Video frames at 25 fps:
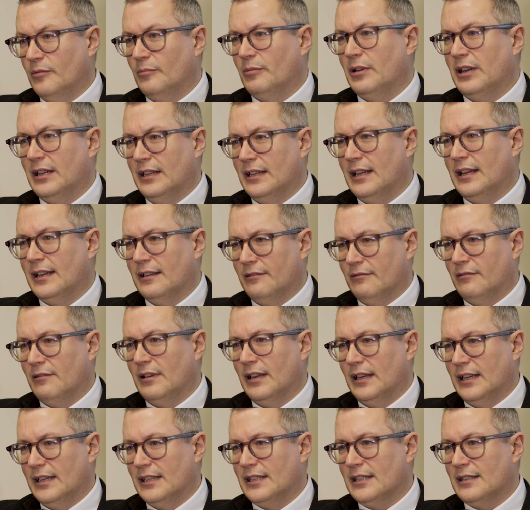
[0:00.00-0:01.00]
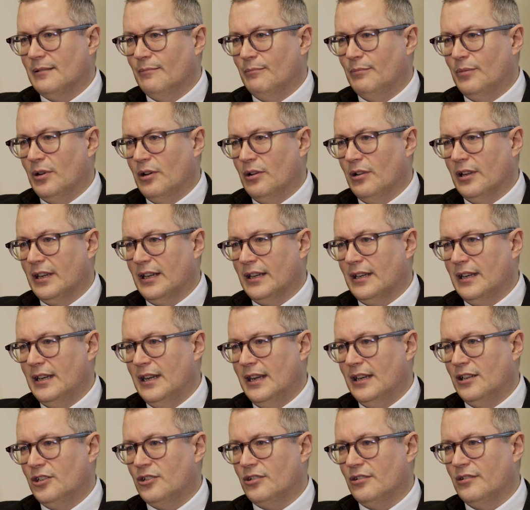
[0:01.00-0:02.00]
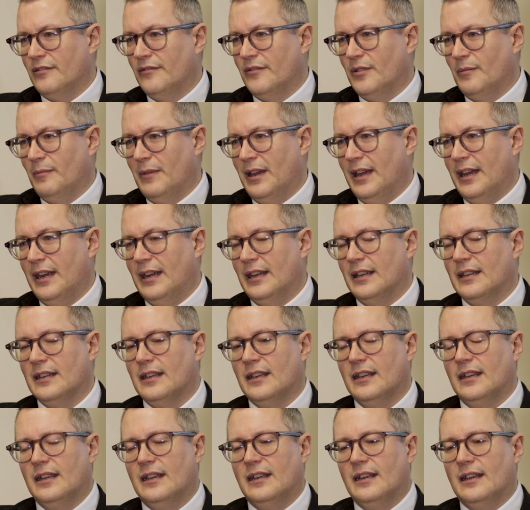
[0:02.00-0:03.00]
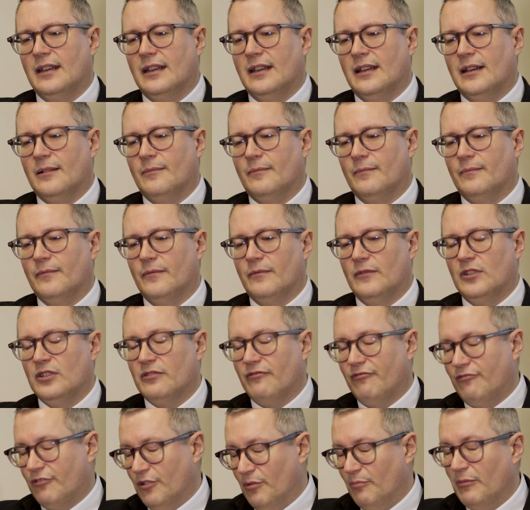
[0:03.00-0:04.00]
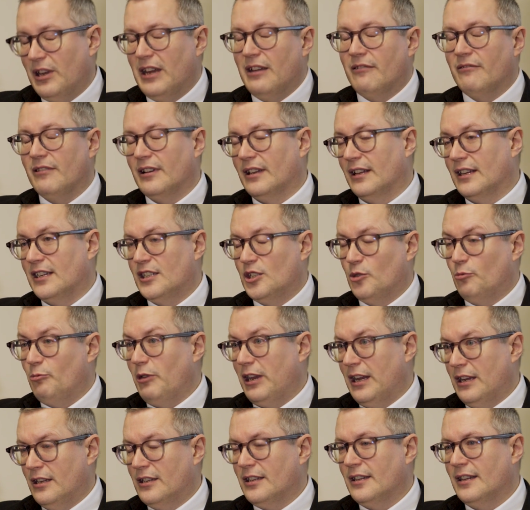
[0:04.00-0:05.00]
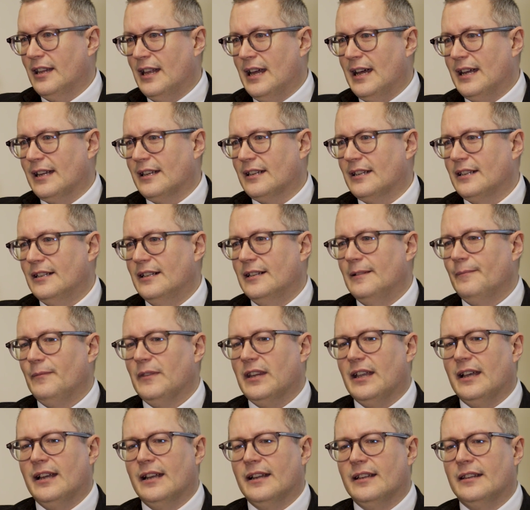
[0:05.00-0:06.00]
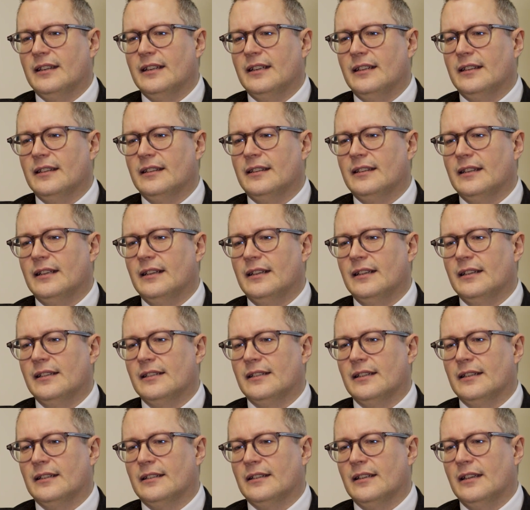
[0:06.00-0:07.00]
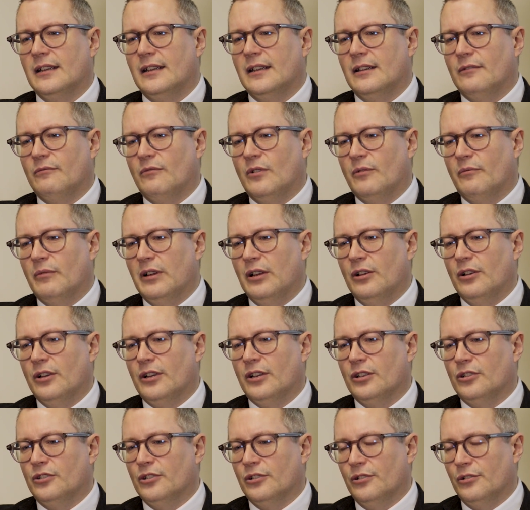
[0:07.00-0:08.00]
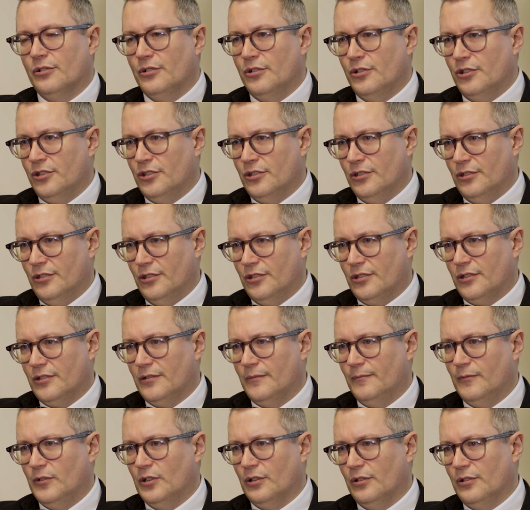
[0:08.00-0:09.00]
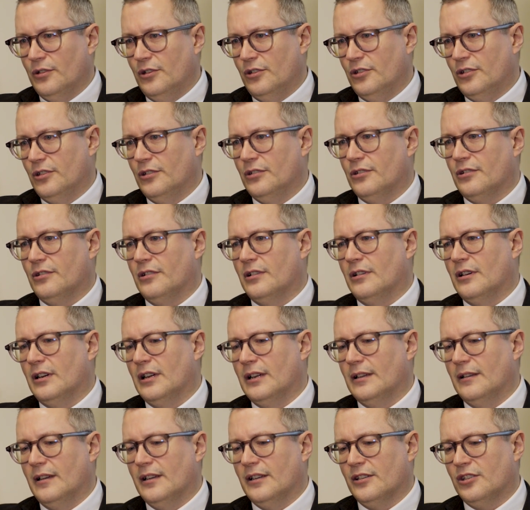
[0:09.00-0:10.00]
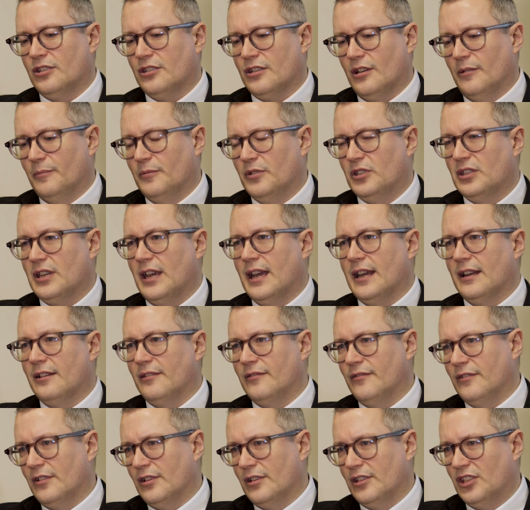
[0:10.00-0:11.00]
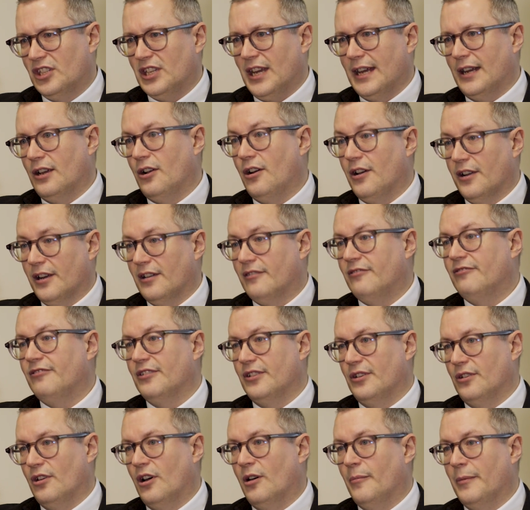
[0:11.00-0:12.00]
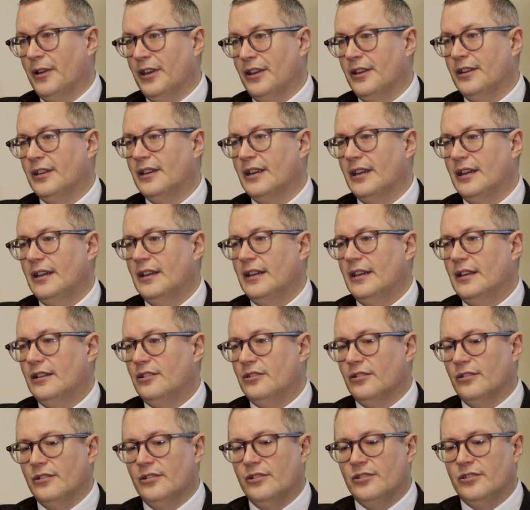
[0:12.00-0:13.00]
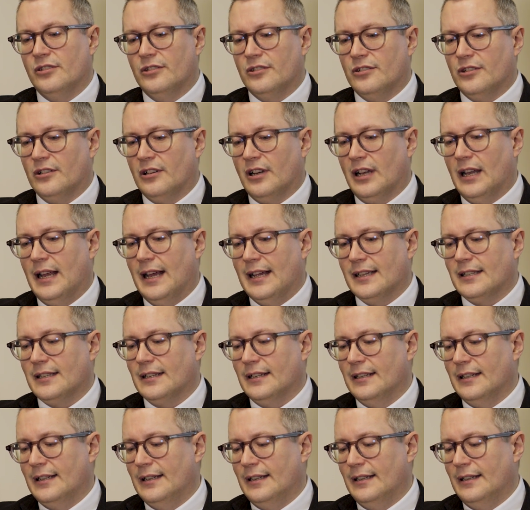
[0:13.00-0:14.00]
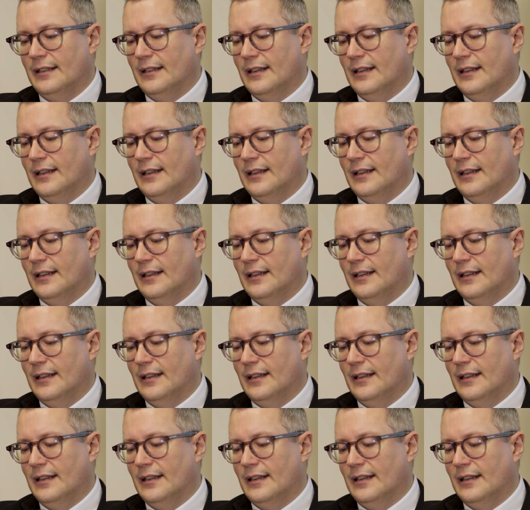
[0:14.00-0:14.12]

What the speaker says: about that really symbolic nature of the mind, for me really speak to that. And I think the thing is that when we look at delusions are a subset of a psychotic phenomena. Delusions are classically